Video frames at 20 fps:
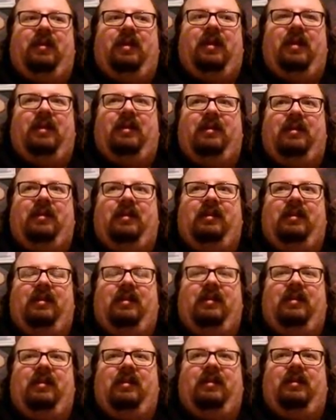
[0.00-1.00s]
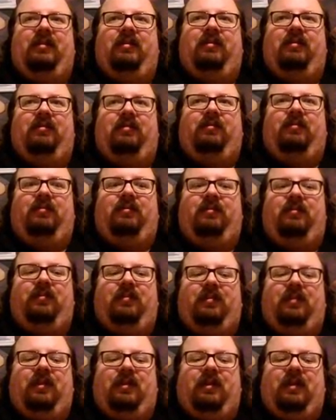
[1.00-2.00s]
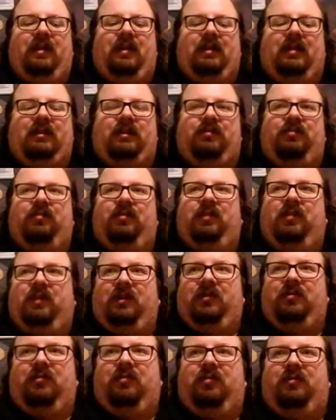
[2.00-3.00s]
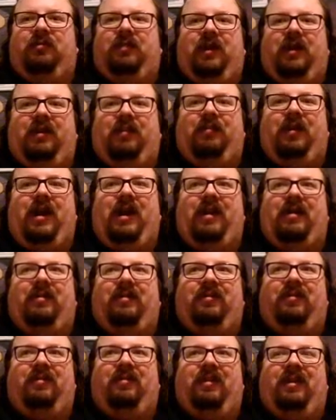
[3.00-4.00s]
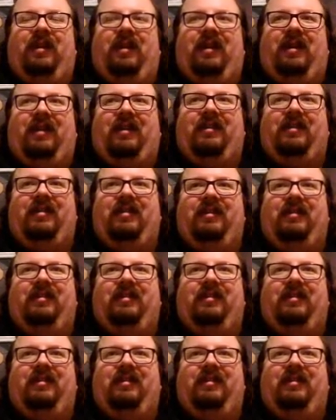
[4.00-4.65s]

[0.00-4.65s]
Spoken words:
and you get this really cool final battle, and